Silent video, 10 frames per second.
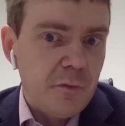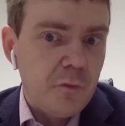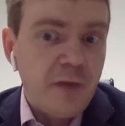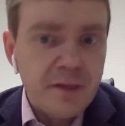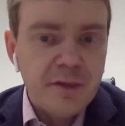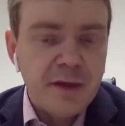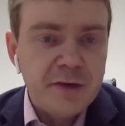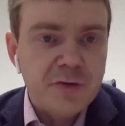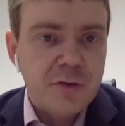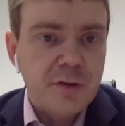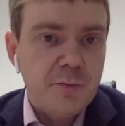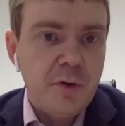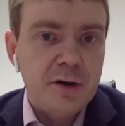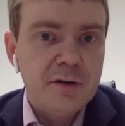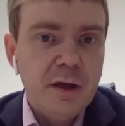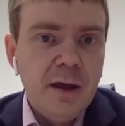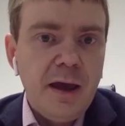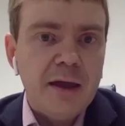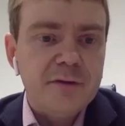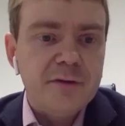So that's the interesting part.
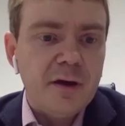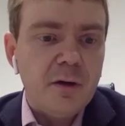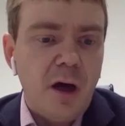And